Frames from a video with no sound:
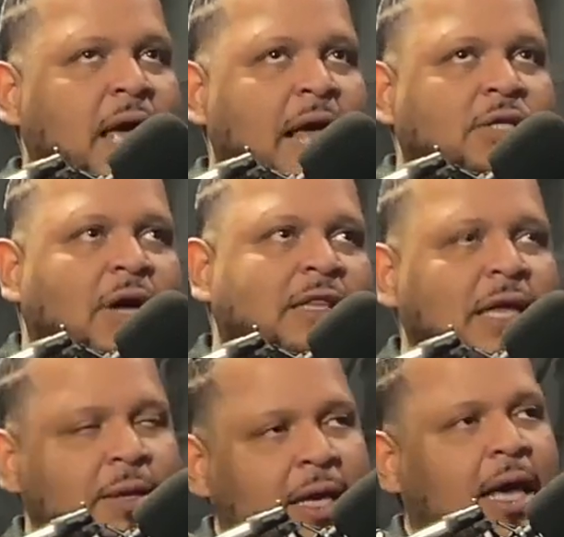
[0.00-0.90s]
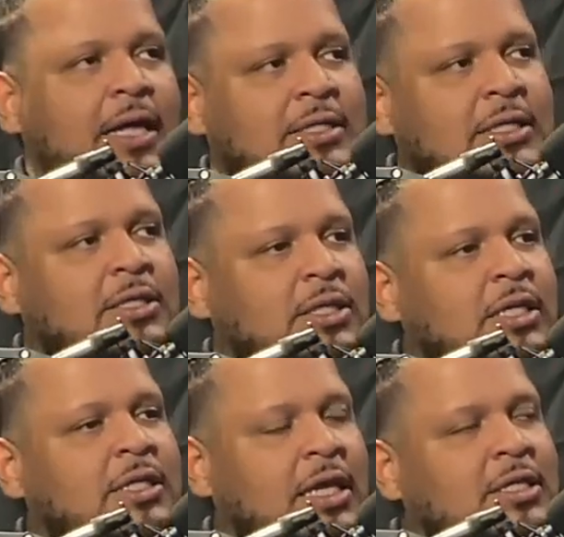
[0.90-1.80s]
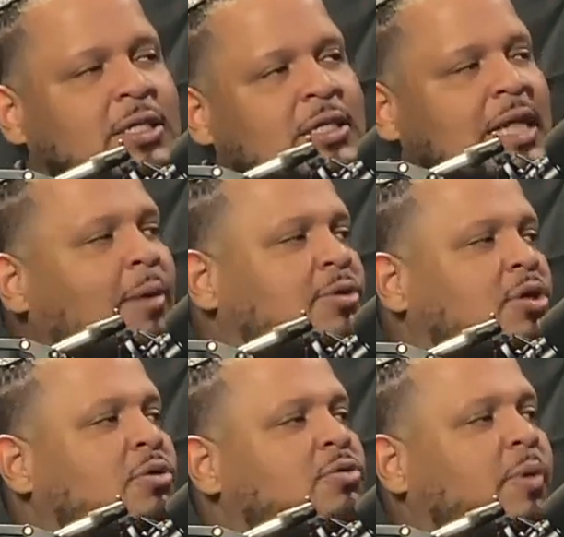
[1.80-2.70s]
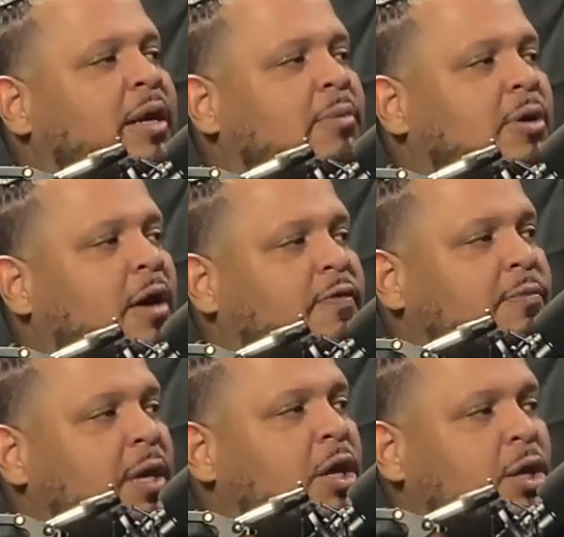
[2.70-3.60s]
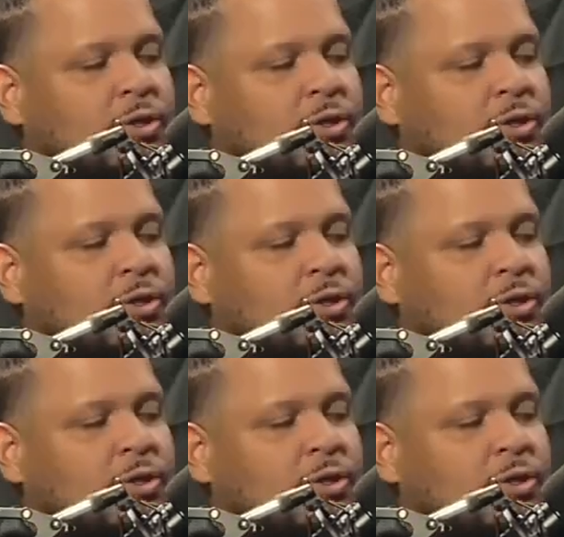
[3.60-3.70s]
And so I think, it's just that was a huge wake up call for me.